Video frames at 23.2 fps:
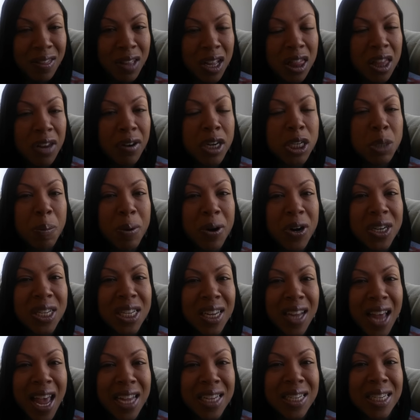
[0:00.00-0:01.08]
that they're
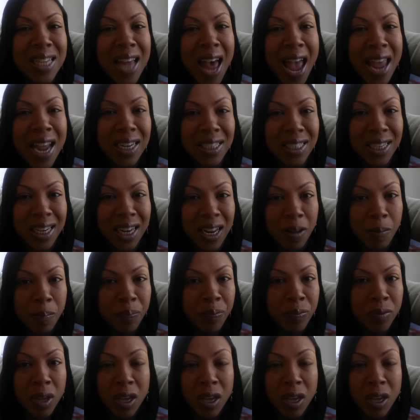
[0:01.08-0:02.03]
experiencing anxiety.